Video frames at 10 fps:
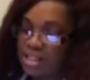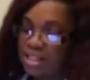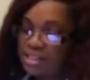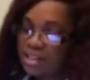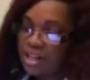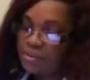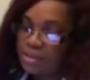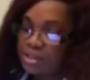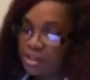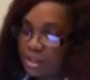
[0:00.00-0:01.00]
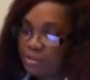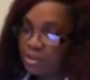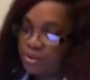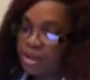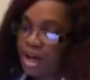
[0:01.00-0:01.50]
This study was done
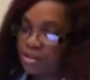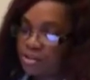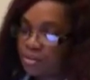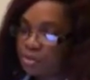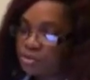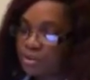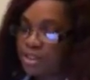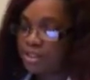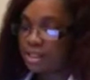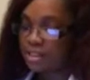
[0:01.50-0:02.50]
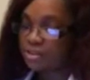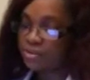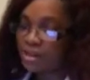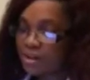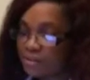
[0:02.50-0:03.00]
between October 26,
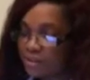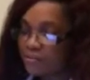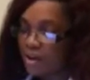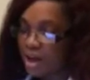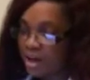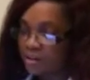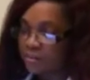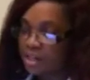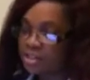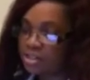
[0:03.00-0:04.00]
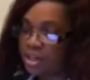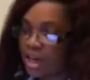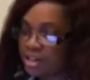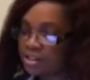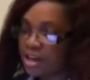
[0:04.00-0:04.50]
2005 and
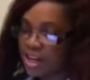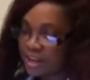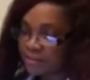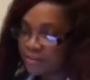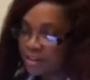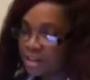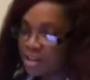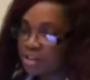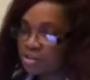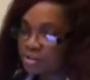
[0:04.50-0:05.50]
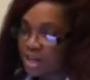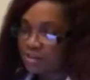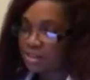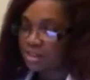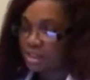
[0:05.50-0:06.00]
July 8,
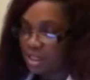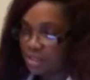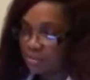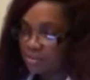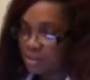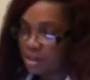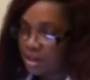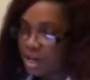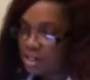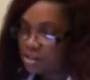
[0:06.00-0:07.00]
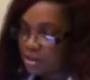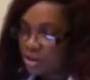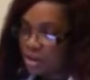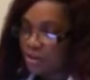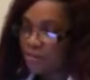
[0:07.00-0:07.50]
2010. A
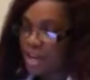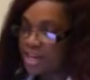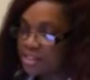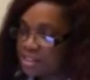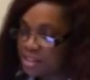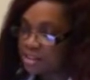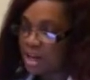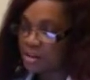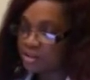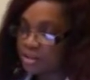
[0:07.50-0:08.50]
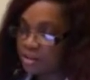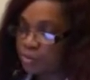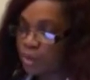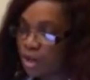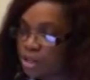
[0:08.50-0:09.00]
total of
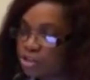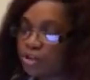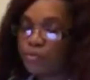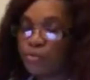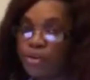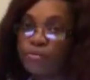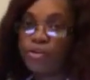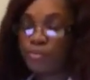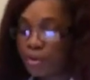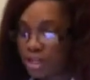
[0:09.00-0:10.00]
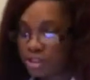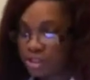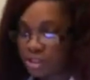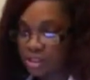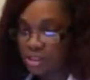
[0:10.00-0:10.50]
18,144
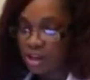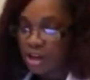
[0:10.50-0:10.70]
patients